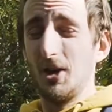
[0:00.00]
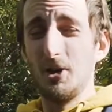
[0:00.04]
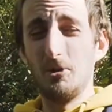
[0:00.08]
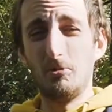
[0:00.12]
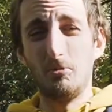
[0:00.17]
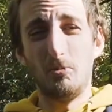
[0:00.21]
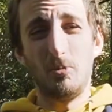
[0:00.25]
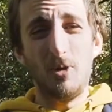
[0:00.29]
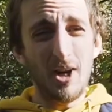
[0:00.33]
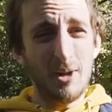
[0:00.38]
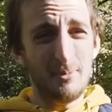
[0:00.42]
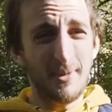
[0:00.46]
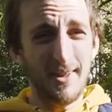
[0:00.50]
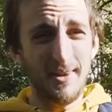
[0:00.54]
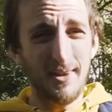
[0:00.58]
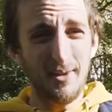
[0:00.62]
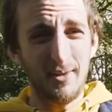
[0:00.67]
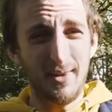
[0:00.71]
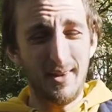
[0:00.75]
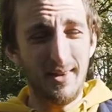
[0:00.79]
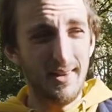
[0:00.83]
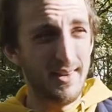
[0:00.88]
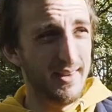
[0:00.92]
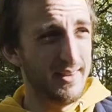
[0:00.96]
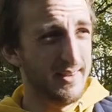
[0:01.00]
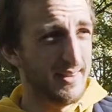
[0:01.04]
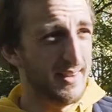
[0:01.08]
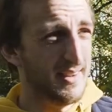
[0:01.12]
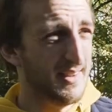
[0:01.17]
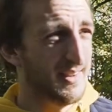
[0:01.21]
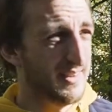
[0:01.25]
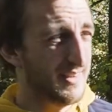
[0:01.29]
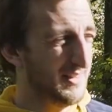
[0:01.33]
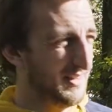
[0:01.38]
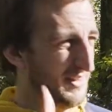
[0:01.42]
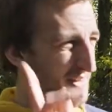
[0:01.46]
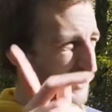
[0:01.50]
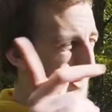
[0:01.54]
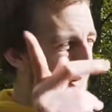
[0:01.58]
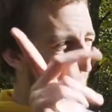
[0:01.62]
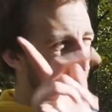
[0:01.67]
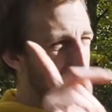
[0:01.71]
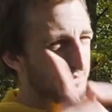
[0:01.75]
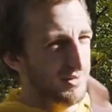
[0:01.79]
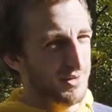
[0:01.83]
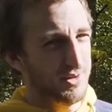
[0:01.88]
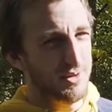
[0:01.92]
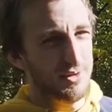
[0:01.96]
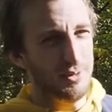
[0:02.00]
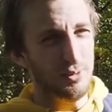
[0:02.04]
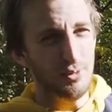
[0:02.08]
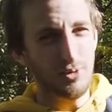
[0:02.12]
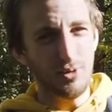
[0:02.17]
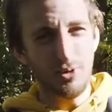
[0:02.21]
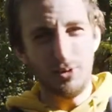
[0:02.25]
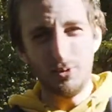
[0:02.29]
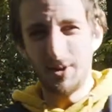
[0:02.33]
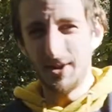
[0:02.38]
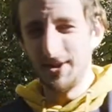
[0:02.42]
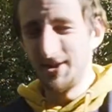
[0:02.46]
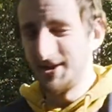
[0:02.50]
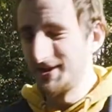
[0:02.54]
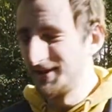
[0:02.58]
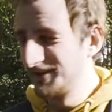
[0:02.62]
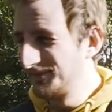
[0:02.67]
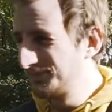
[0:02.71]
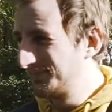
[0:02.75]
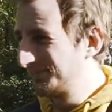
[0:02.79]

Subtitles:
Why am I doing this? Good question.